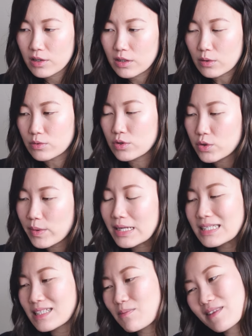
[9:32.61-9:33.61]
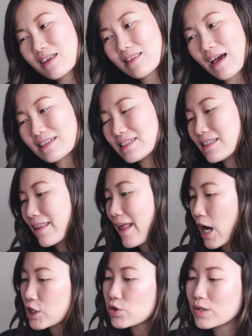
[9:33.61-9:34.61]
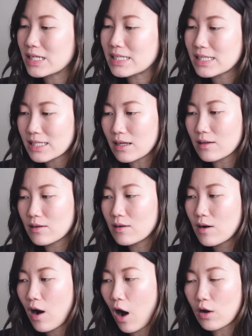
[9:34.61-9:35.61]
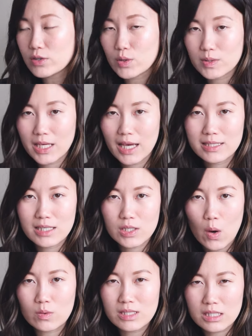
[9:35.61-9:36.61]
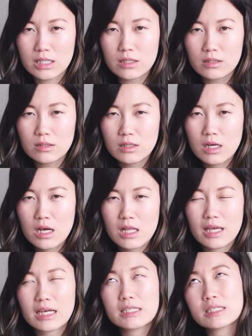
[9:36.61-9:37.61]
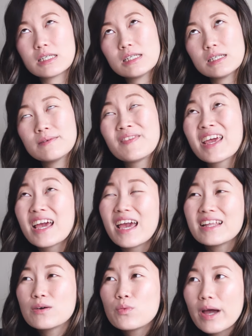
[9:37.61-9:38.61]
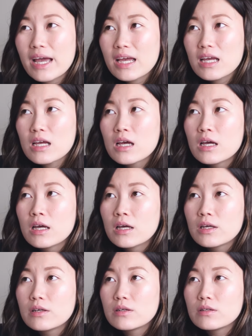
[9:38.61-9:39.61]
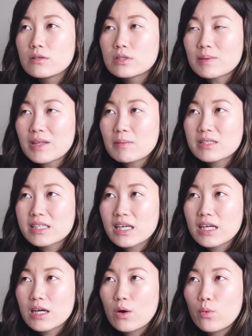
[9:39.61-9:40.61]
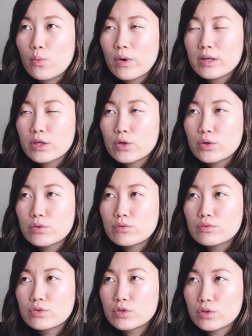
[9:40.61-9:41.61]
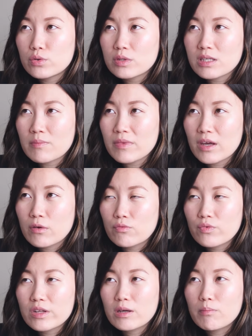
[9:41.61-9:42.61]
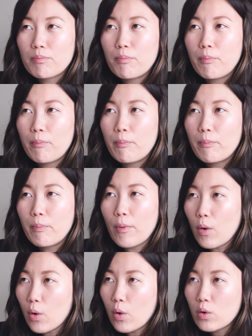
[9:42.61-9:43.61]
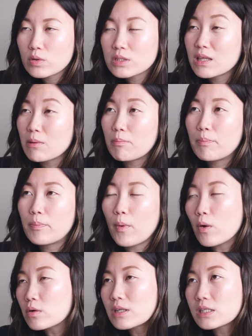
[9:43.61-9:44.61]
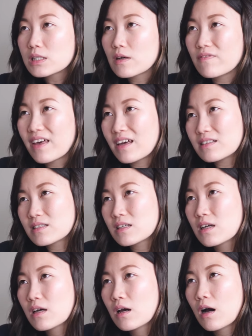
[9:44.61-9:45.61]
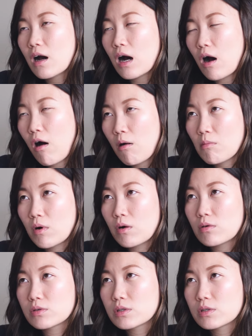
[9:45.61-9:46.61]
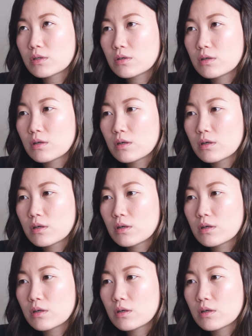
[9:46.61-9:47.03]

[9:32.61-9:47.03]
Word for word: you know, doing something that's natural and subtle also takes its own skill. Like it's, e in a way, you sometimes think when you do something really bold, the boldness of it almost